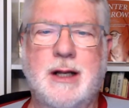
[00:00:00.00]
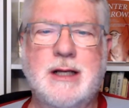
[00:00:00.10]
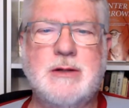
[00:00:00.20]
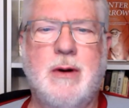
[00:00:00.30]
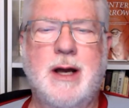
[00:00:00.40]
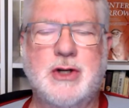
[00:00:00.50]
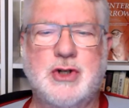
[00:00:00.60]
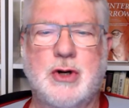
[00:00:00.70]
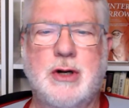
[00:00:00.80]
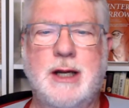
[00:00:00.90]
And that's quite a
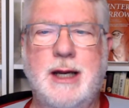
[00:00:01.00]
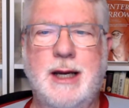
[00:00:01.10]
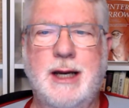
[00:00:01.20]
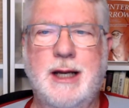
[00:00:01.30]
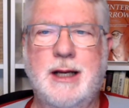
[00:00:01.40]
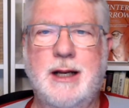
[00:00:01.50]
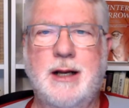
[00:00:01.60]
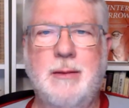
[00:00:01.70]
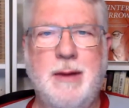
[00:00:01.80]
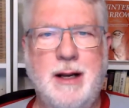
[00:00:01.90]
journey. And
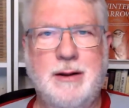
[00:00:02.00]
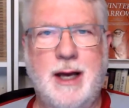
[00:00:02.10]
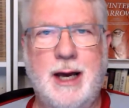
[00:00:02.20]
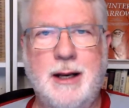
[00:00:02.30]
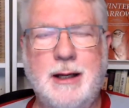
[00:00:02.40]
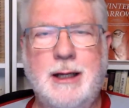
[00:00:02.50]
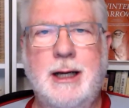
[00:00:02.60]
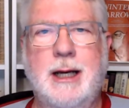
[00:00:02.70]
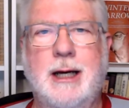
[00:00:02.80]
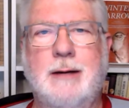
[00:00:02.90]
they make that
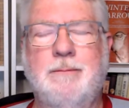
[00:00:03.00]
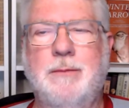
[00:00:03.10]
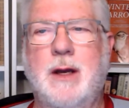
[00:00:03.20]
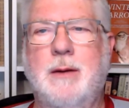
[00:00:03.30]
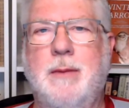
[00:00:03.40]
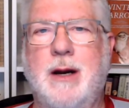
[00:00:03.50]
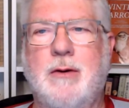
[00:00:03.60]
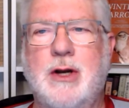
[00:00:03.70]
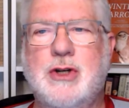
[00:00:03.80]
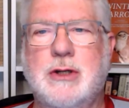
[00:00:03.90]

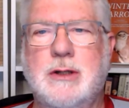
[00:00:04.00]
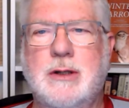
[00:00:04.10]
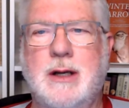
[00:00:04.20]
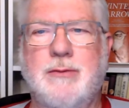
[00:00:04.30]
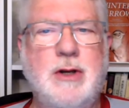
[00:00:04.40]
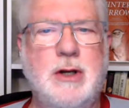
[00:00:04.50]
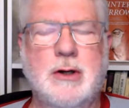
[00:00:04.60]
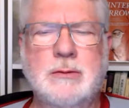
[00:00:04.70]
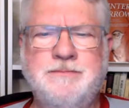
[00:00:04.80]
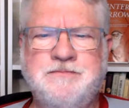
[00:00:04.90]
migration every
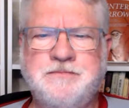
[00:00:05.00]
year.